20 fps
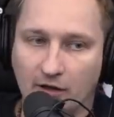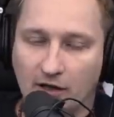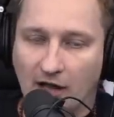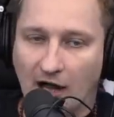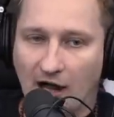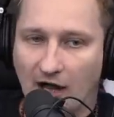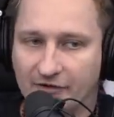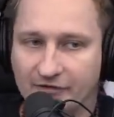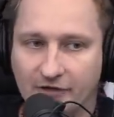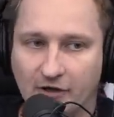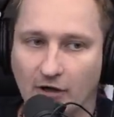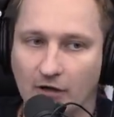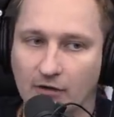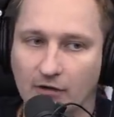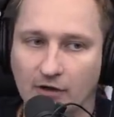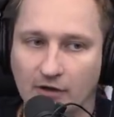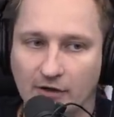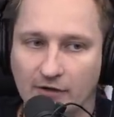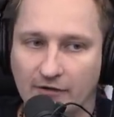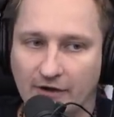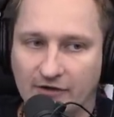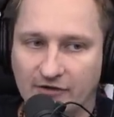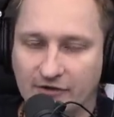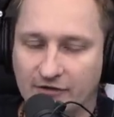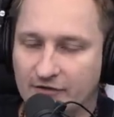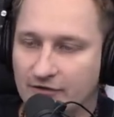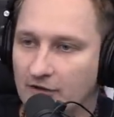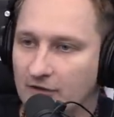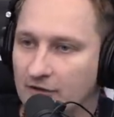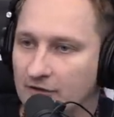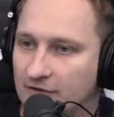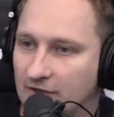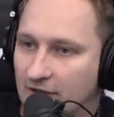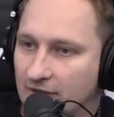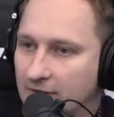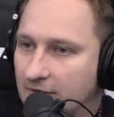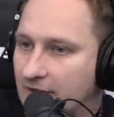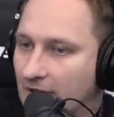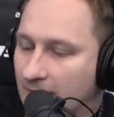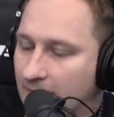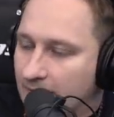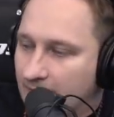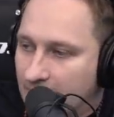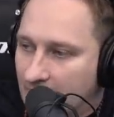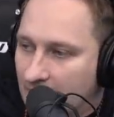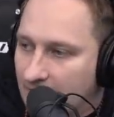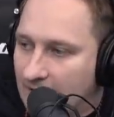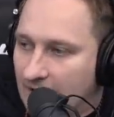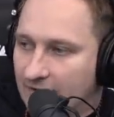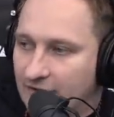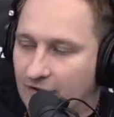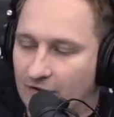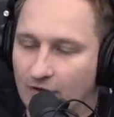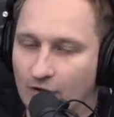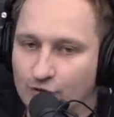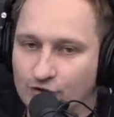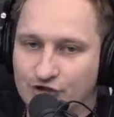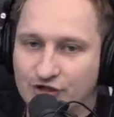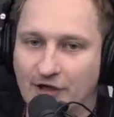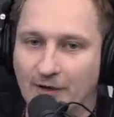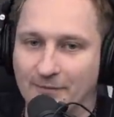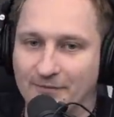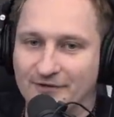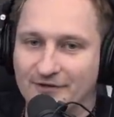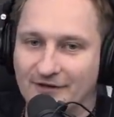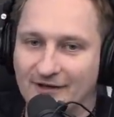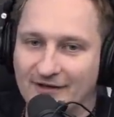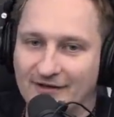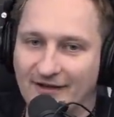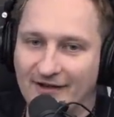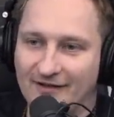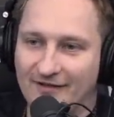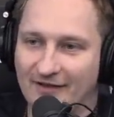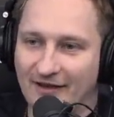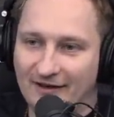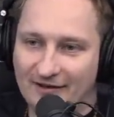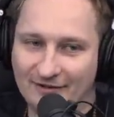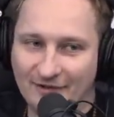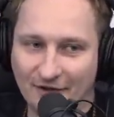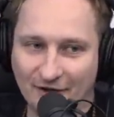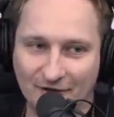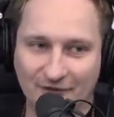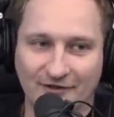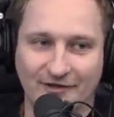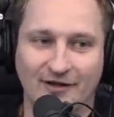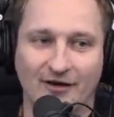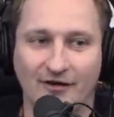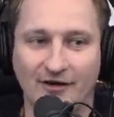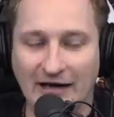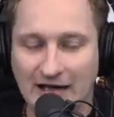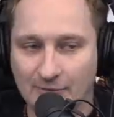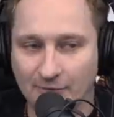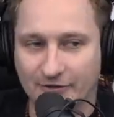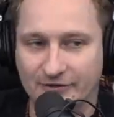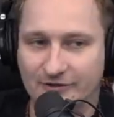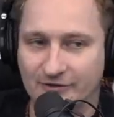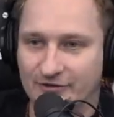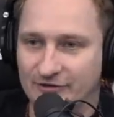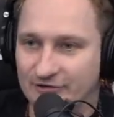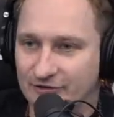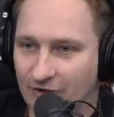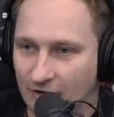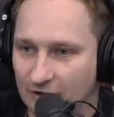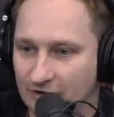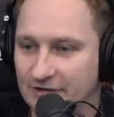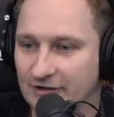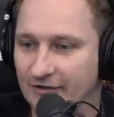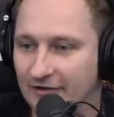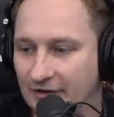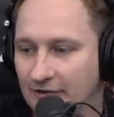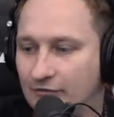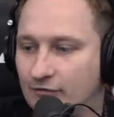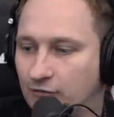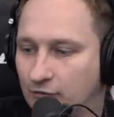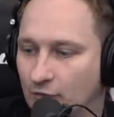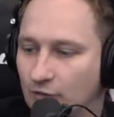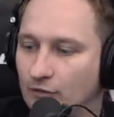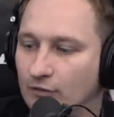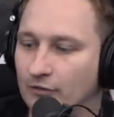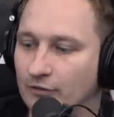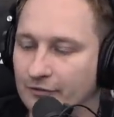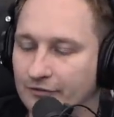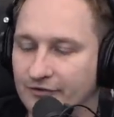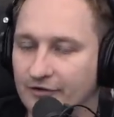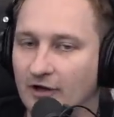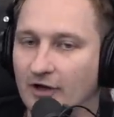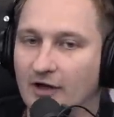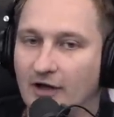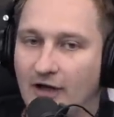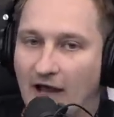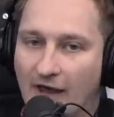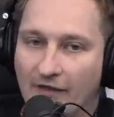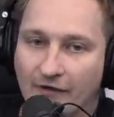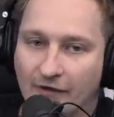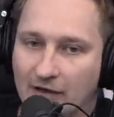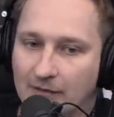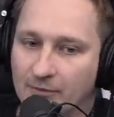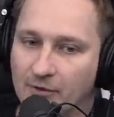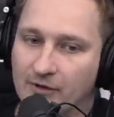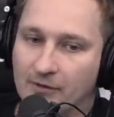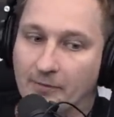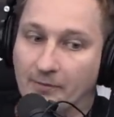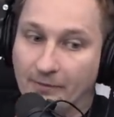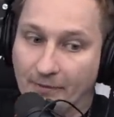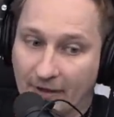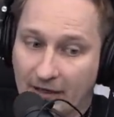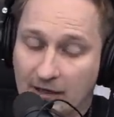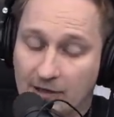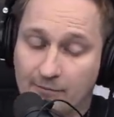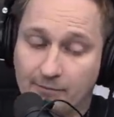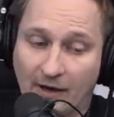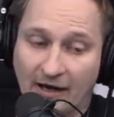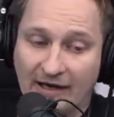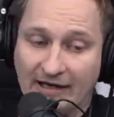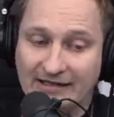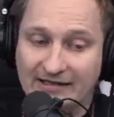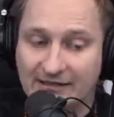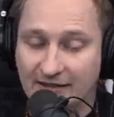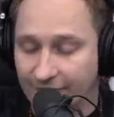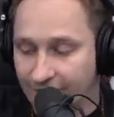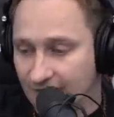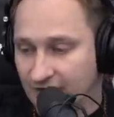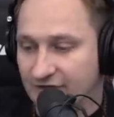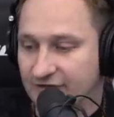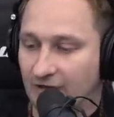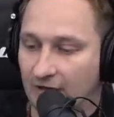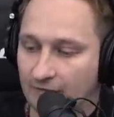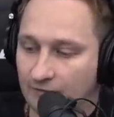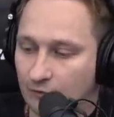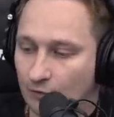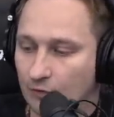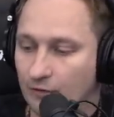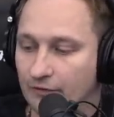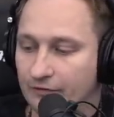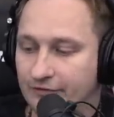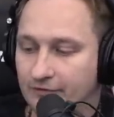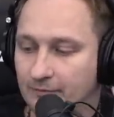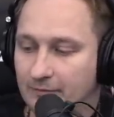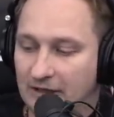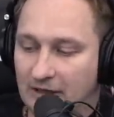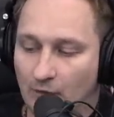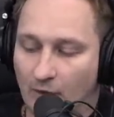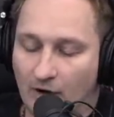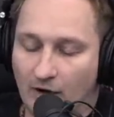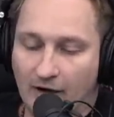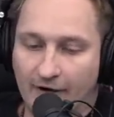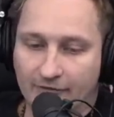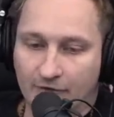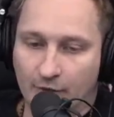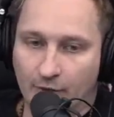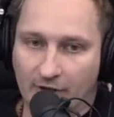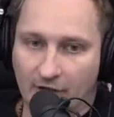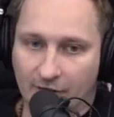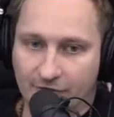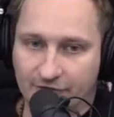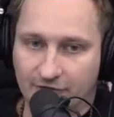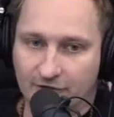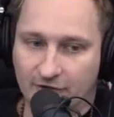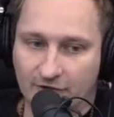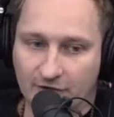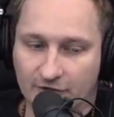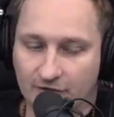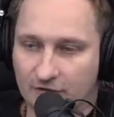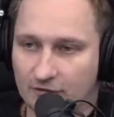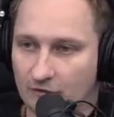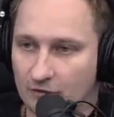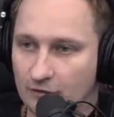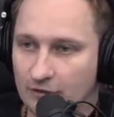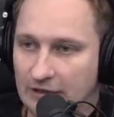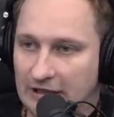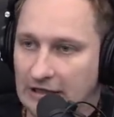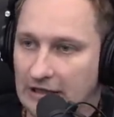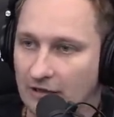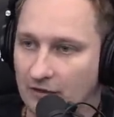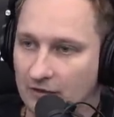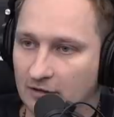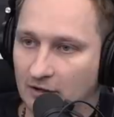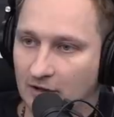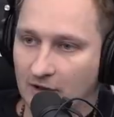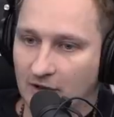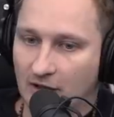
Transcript: Costco, they just... They get their own chips. They literally are able to skirt these rules, and they're able to play by a different set of rules. Meanwhile, everyone else is screwed here,